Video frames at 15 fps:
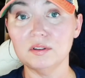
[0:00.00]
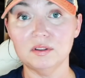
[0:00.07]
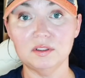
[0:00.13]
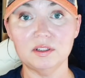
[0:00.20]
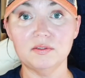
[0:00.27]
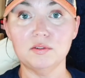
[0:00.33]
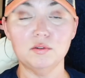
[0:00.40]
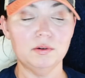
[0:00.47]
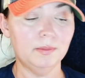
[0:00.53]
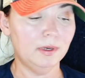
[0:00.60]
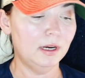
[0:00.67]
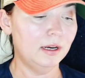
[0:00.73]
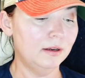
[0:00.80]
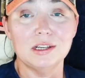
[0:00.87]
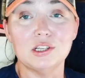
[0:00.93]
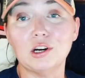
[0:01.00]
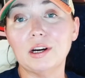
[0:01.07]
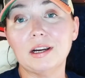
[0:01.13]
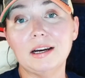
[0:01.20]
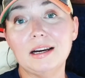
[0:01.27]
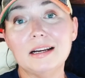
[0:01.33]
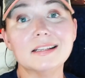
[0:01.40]
and stuff going by.
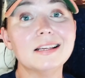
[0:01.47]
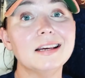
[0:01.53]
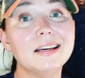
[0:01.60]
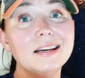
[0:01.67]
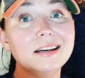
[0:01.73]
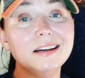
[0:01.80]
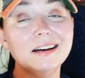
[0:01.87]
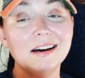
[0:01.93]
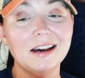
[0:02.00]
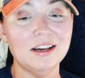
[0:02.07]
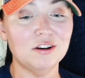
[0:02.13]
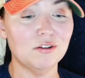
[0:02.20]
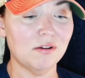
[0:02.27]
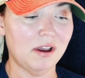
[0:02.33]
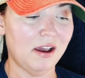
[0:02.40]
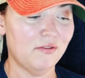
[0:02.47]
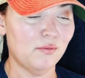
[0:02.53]
Sorry guys, I don't have a